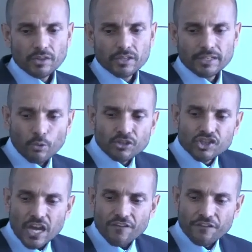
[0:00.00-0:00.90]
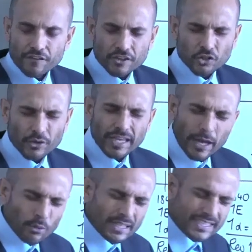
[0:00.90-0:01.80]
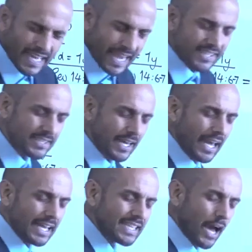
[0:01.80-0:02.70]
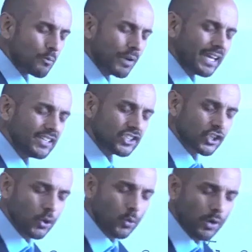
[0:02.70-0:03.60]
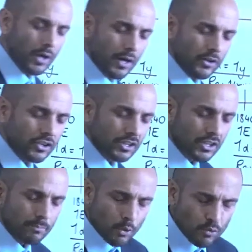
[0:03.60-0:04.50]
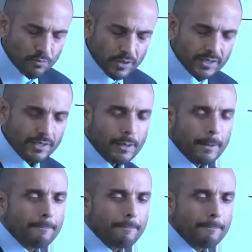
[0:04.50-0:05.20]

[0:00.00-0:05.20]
that the Elder Tess is now bringing to the movement.